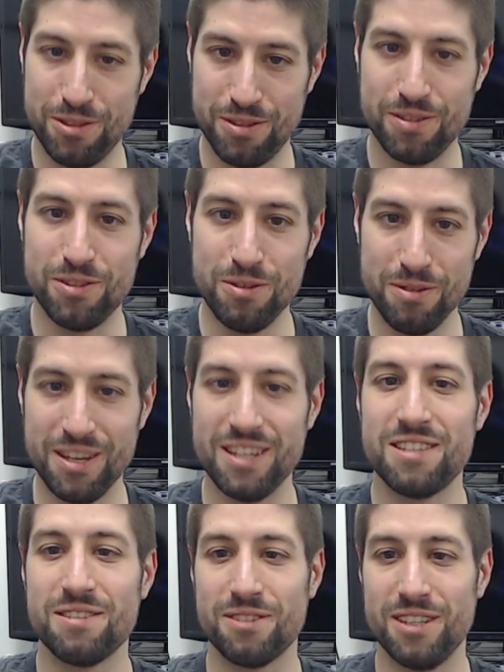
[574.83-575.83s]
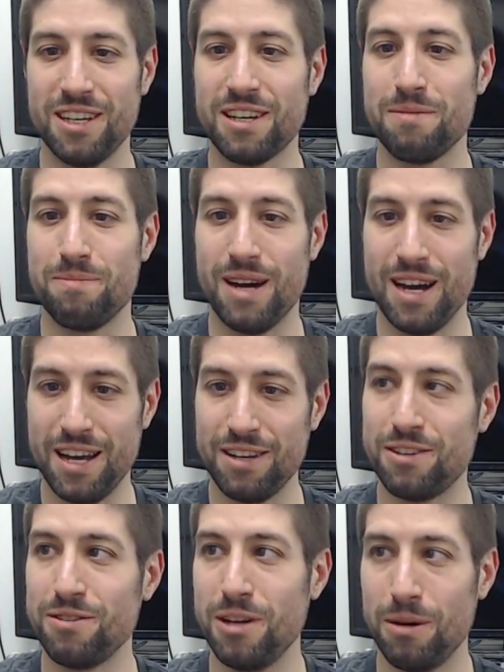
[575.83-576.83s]
do this, where they
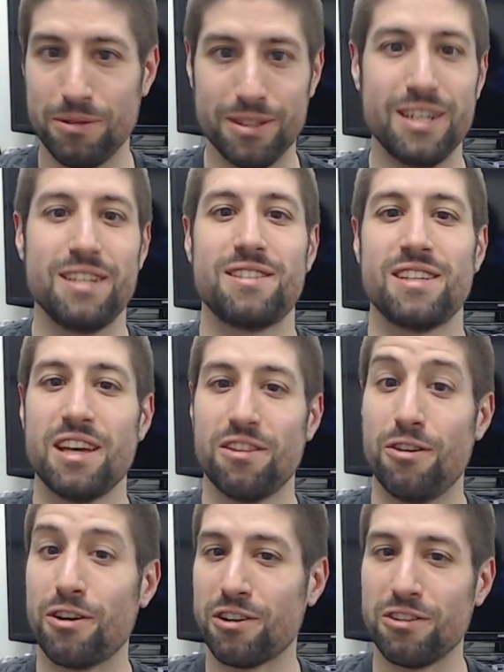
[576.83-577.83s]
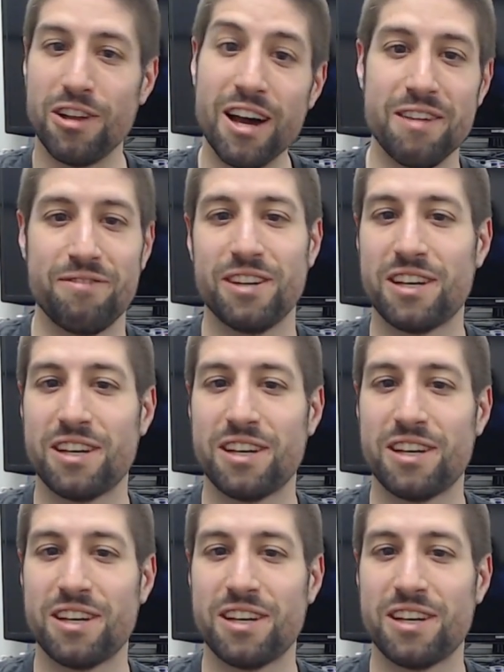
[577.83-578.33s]
combine two AA's to get longer life.